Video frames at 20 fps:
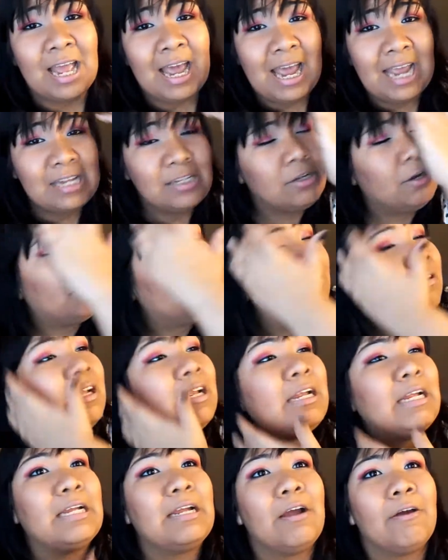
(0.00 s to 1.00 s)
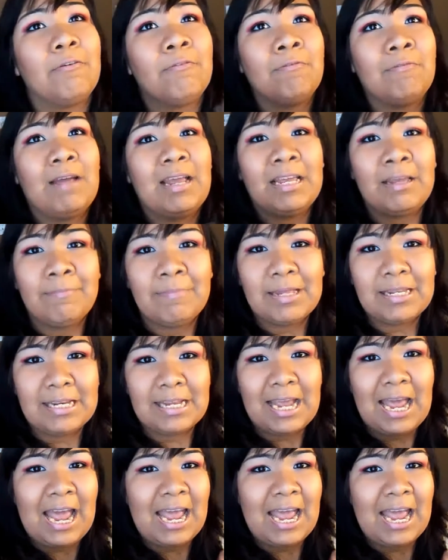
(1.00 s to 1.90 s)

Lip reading: I totally recommend it.